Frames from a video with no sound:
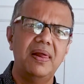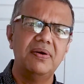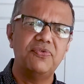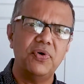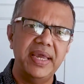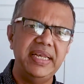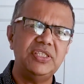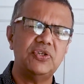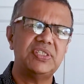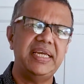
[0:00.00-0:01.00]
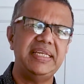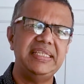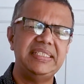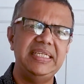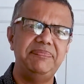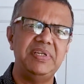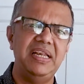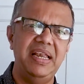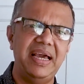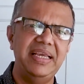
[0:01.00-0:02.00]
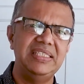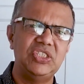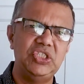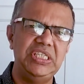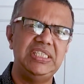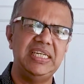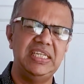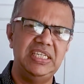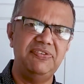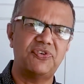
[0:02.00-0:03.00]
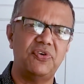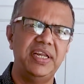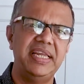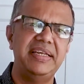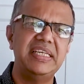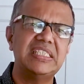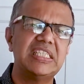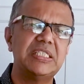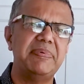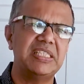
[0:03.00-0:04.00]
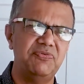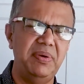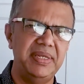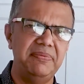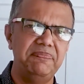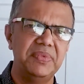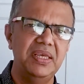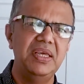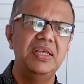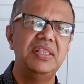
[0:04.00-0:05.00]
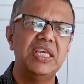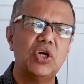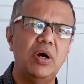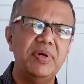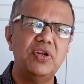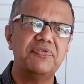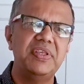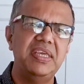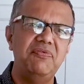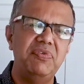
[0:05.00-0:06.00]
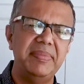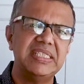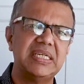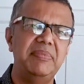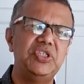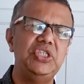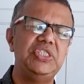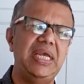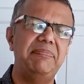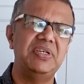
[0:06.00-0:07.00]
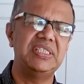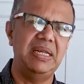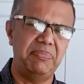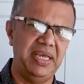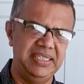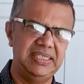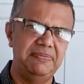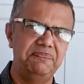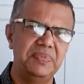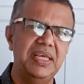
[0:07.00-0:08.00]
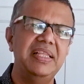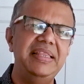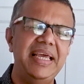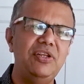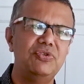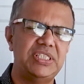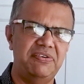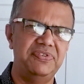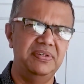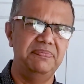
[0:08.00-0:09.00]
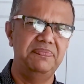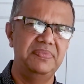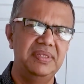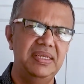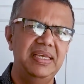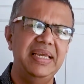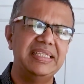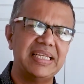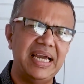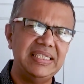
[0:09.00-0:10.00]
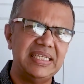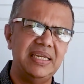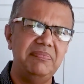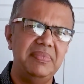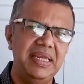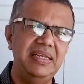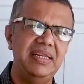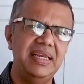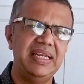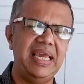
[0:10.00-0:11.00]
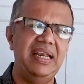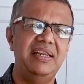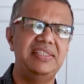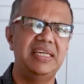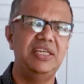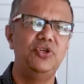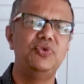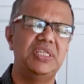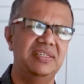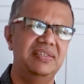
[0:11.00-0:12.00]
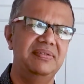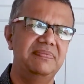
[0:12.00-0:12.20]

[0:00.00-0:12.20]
For any society steeped in lies, cheating and defrauding and disrespects women, the comment of the Women's Commission chairperson applies. Then you suffer. It's high time India and Kerala take a U-turn.